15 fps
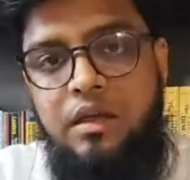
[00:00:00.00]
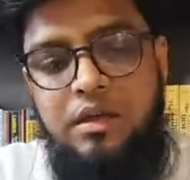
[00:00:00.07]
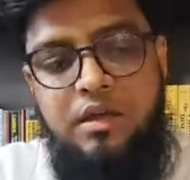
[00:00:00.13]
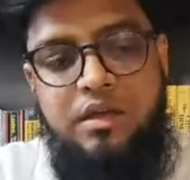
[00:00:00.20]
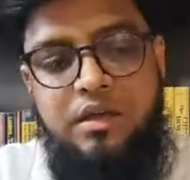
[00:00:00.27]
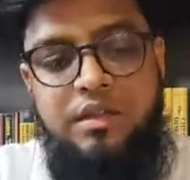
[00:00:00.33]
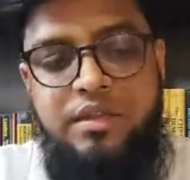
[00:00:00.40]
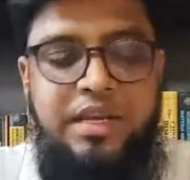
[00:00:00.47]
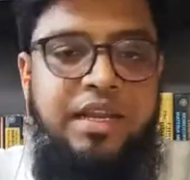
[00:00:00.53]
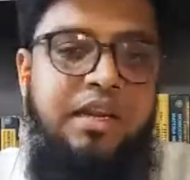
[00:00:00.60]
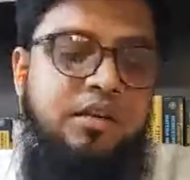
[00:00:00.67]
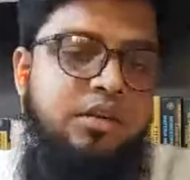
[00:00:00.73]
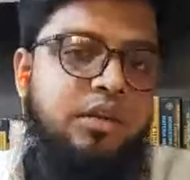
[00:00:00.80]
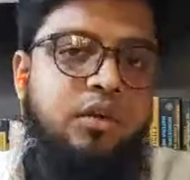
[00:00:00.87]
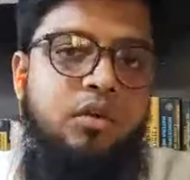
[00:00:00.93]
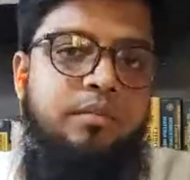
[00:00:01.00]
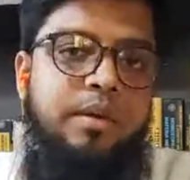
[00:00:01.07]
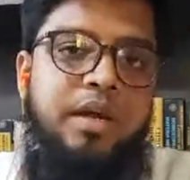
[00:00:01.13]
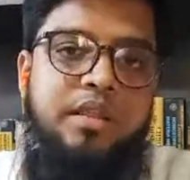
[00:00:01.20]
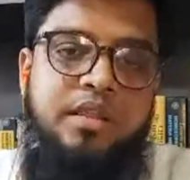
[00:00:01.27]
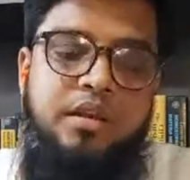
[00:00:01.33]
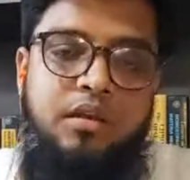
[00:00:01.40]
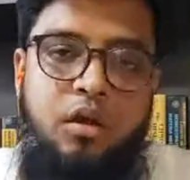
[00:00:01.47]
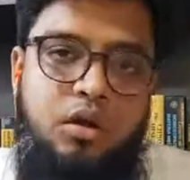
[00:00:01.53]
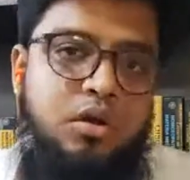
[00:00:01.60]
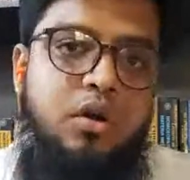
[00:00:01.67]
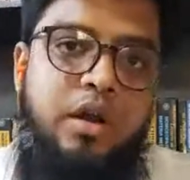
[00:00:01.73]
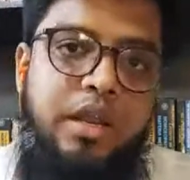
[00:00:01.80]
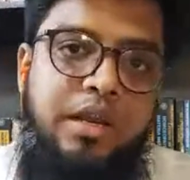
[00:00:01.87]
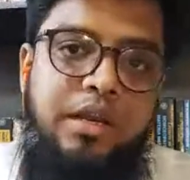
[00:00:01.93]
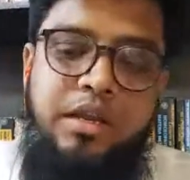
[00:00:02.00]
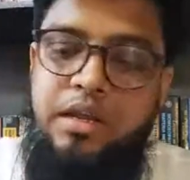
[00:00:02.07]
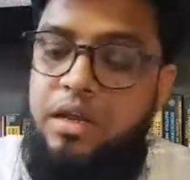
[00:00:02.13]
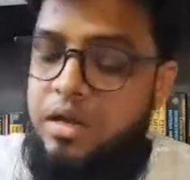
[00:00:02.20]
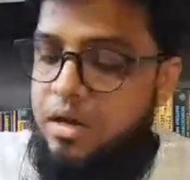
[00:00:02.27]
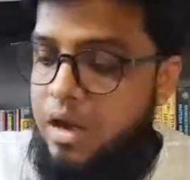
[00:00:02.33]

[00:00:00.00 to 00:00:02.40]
select your medicine accordingly.